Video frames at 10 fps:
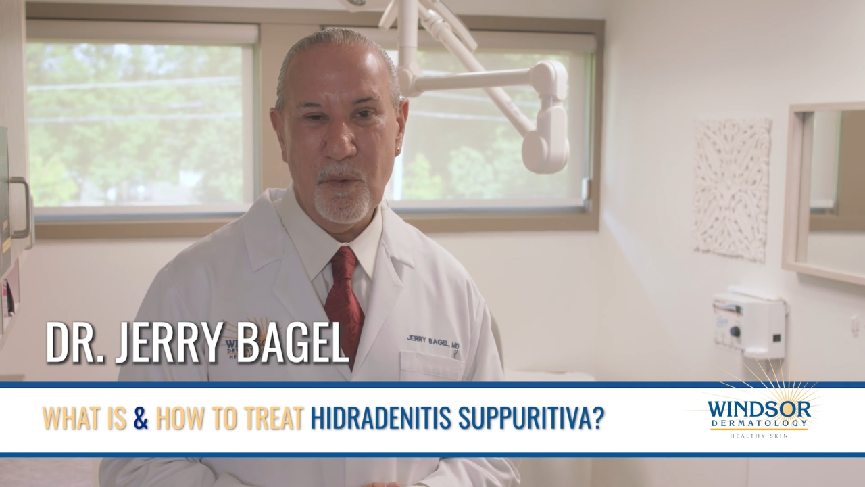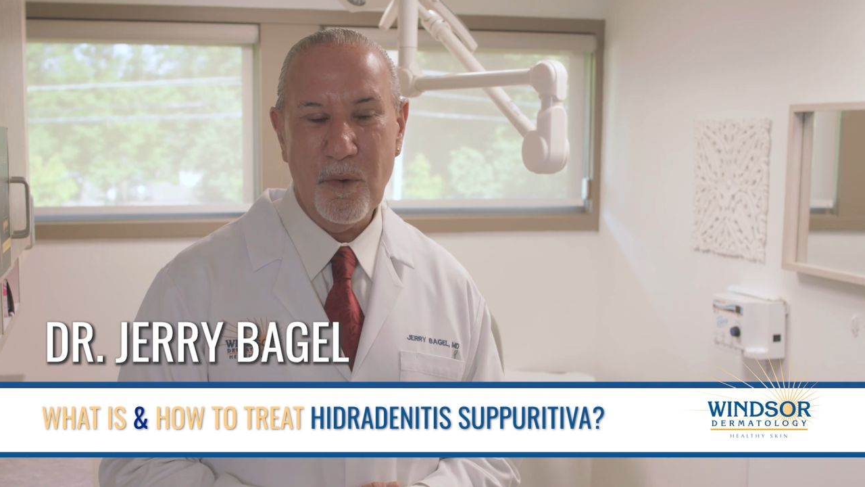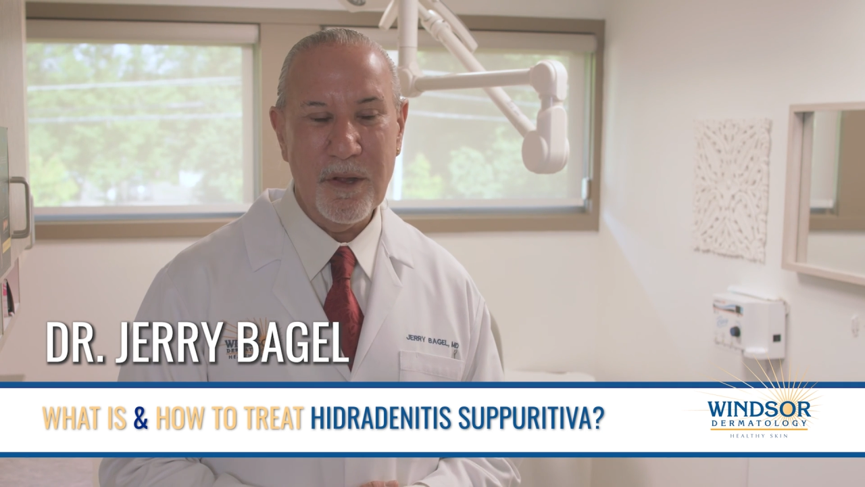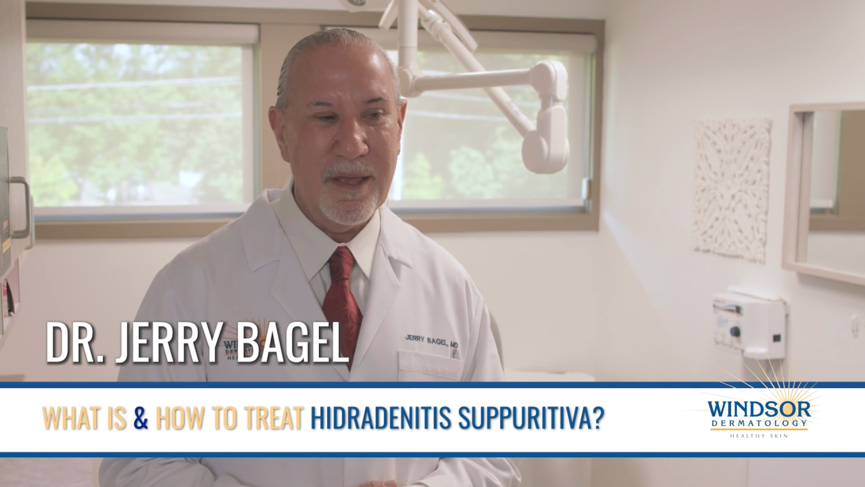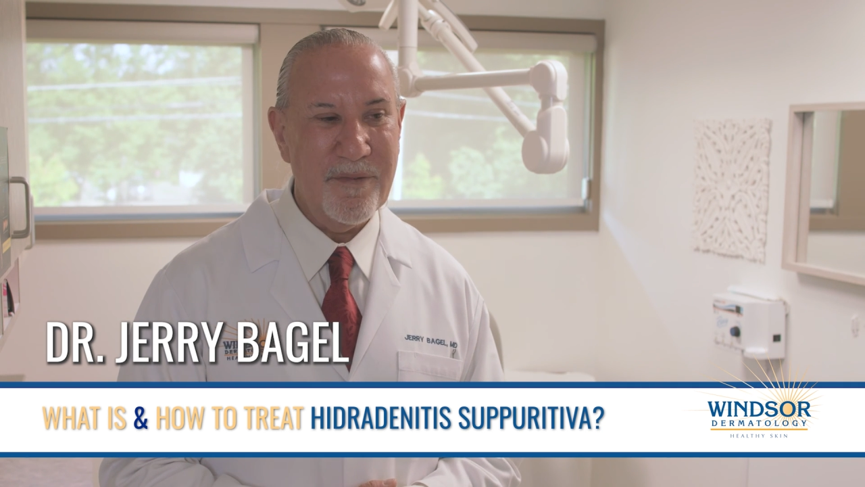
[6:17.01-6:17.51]

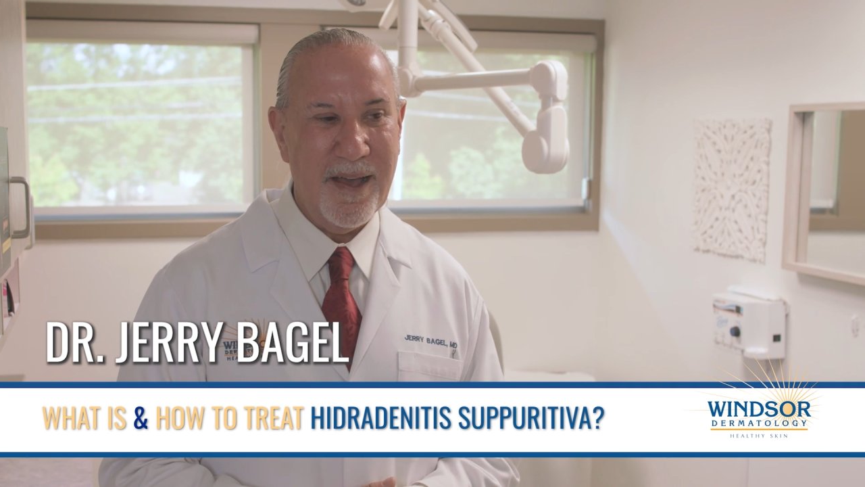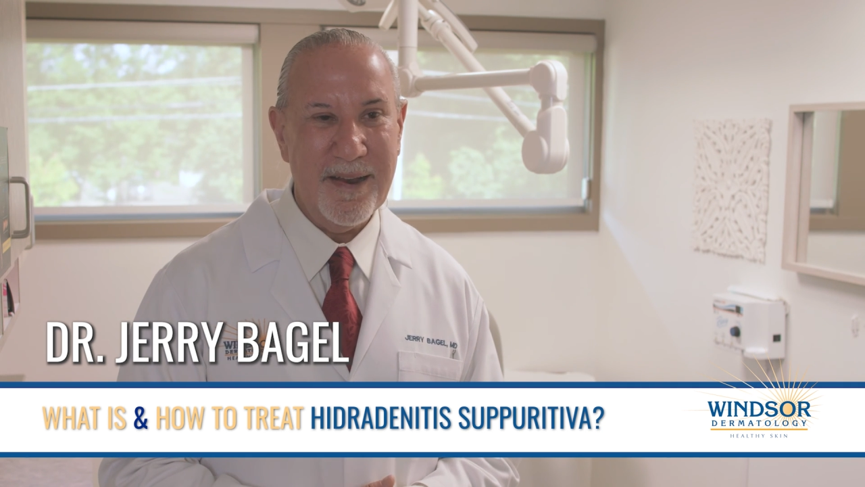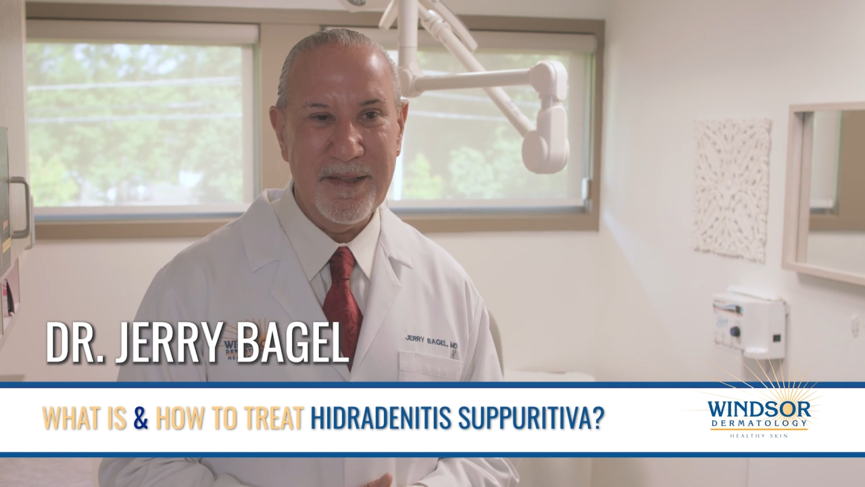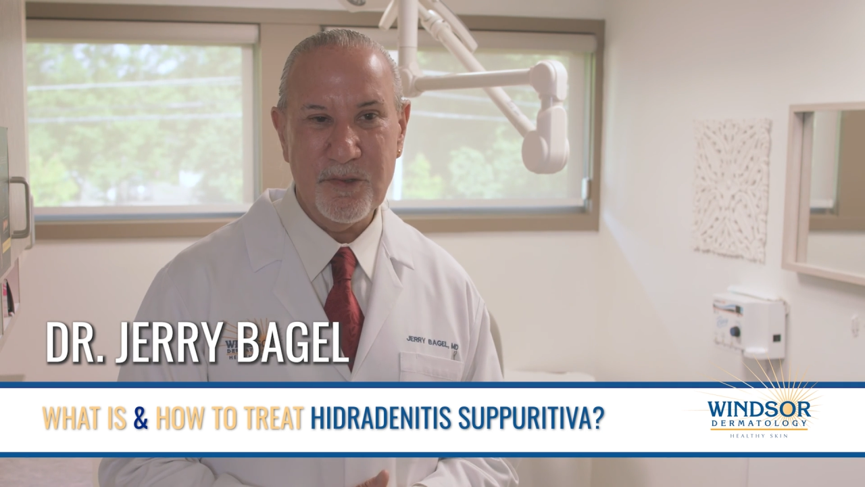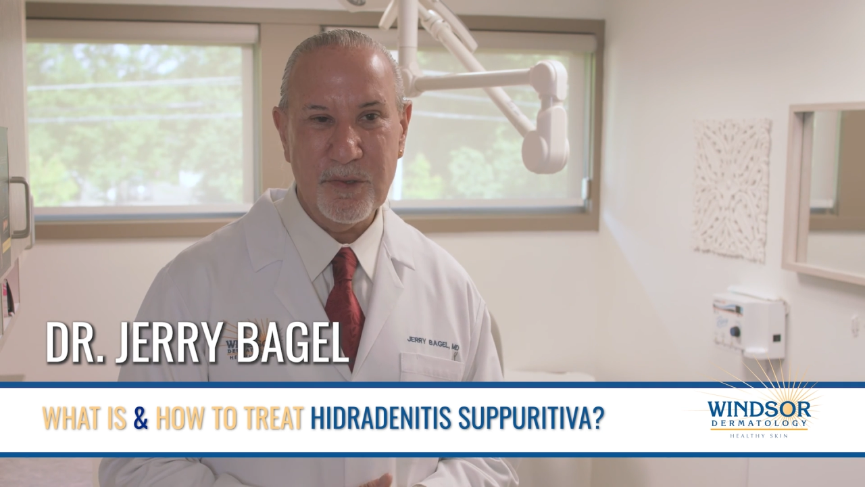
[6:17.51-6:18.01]
where they've
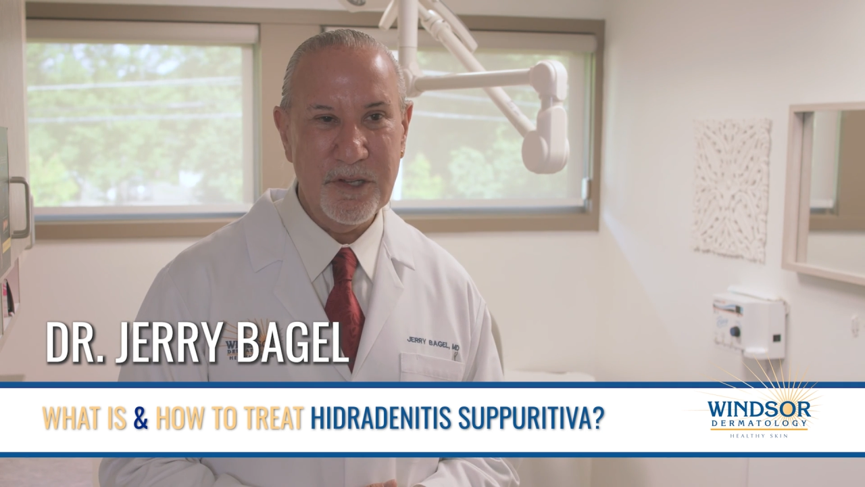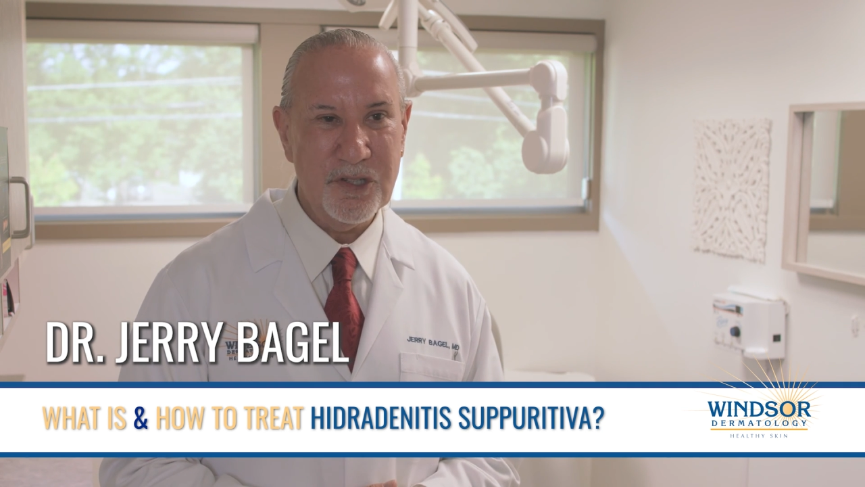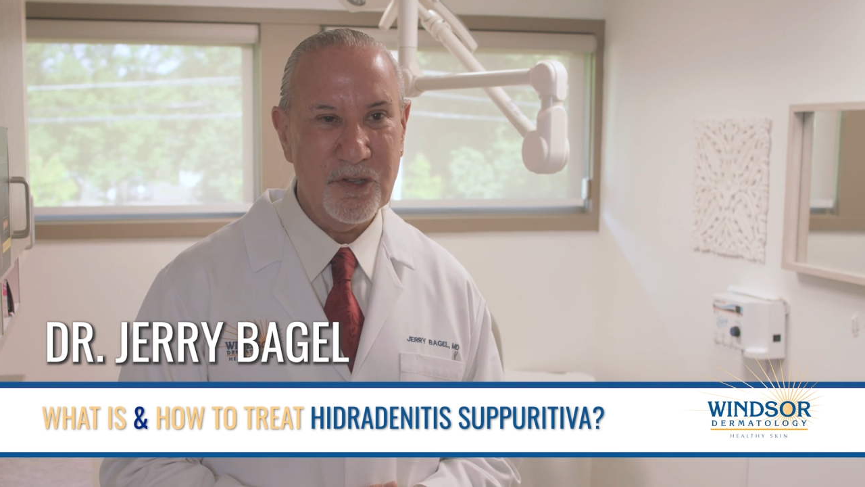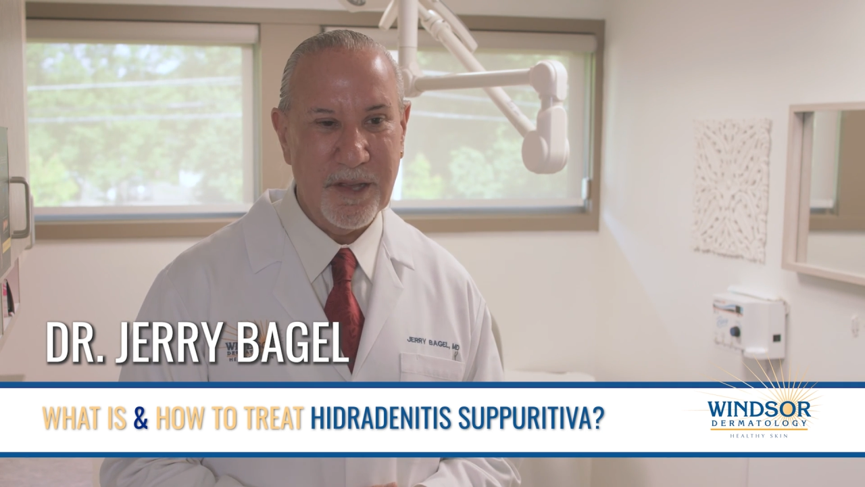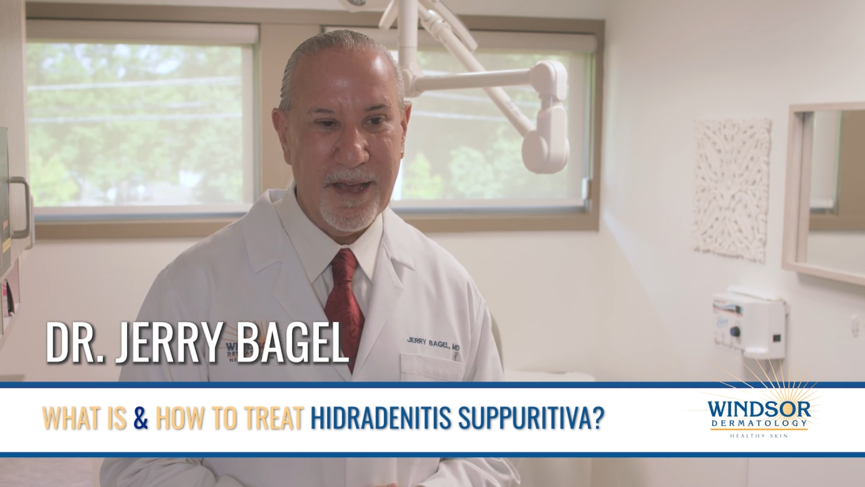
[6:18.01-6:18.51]
had
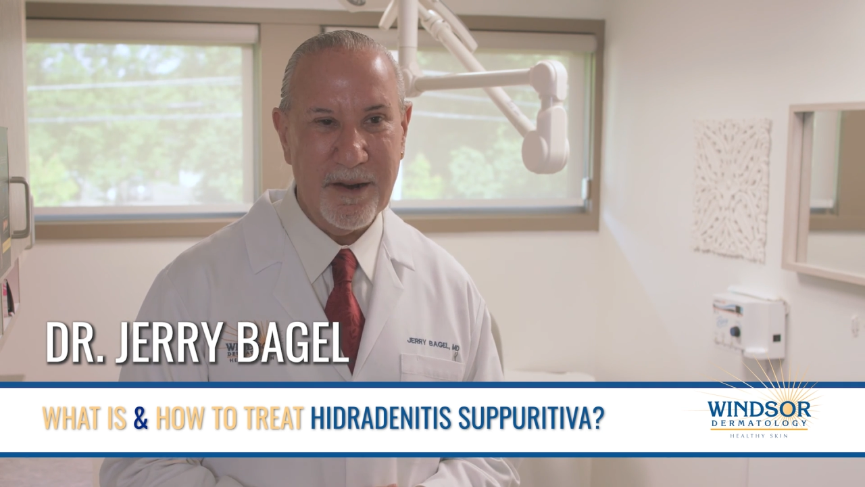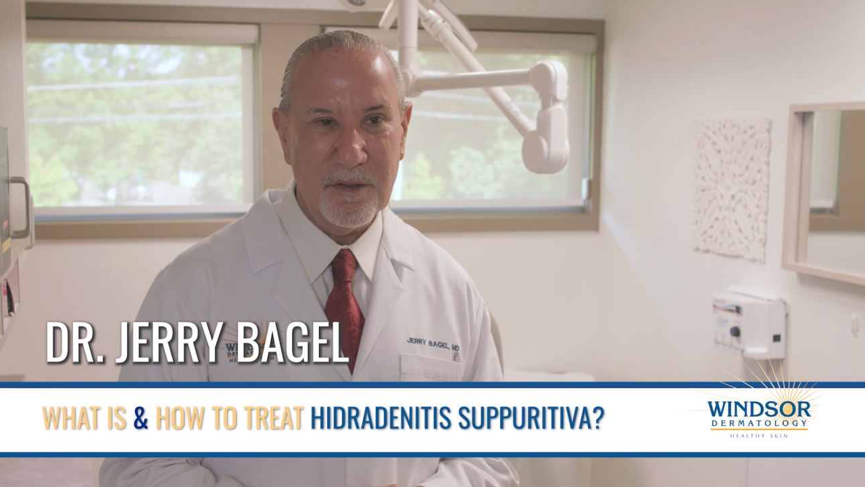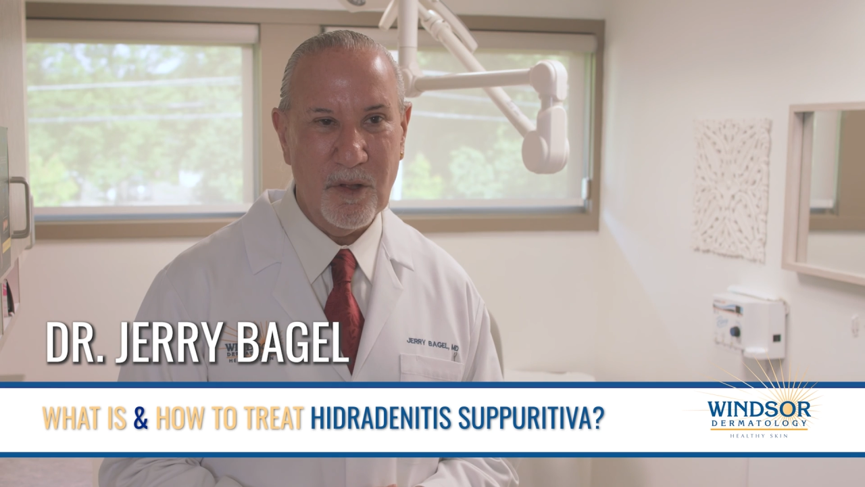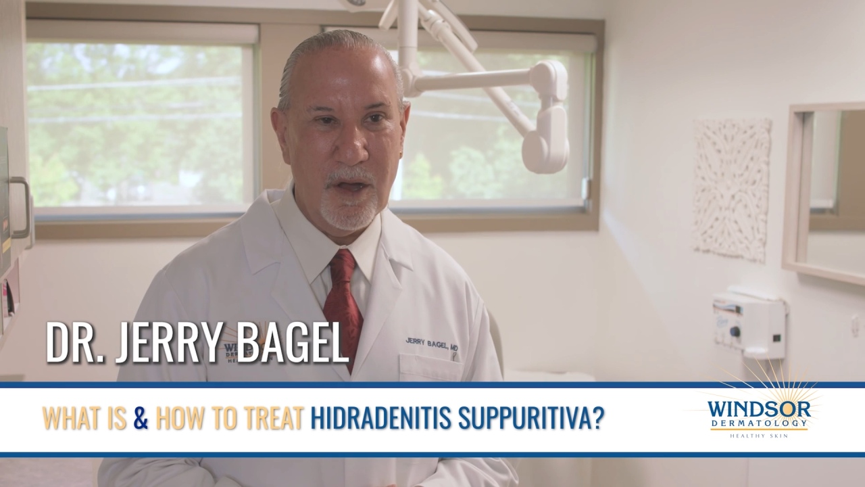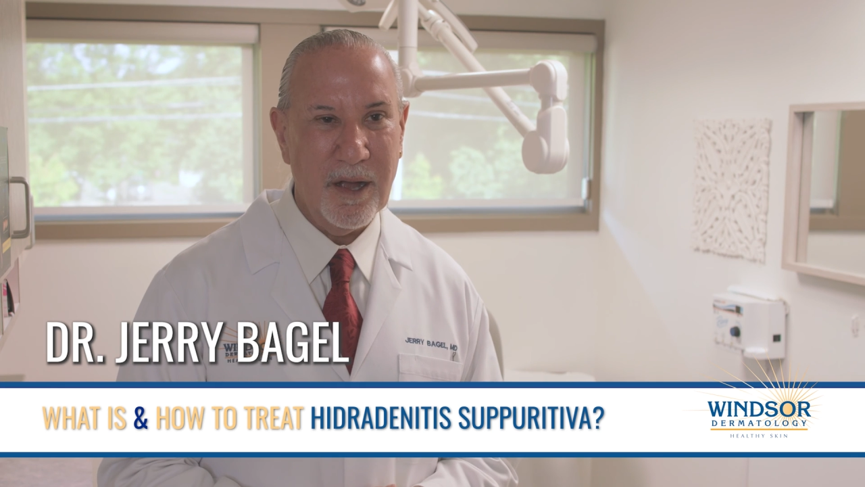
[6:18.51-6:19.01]
intralesional
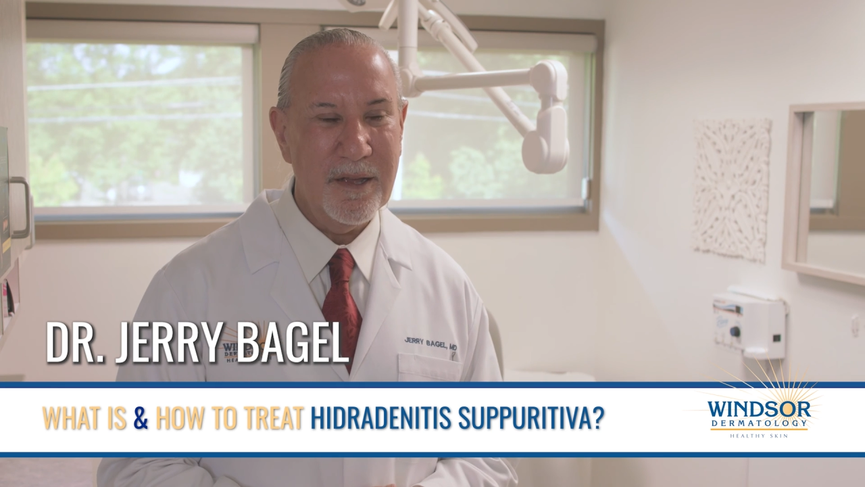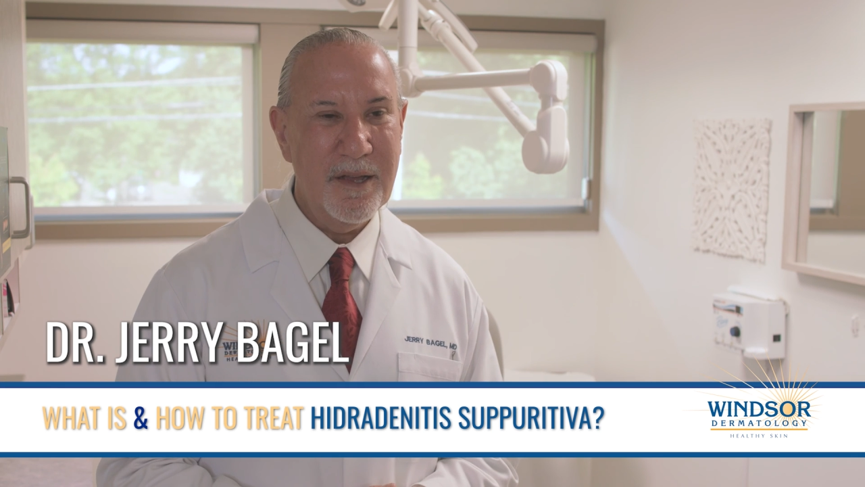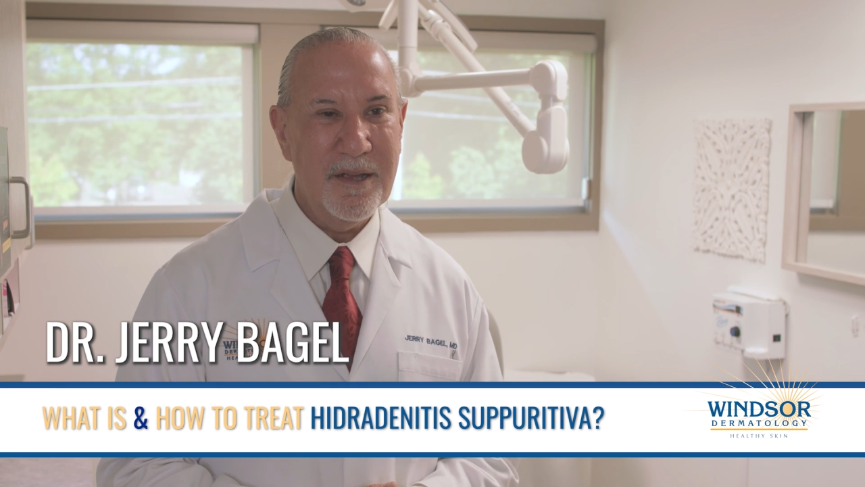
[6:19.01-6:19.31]
Kenalog,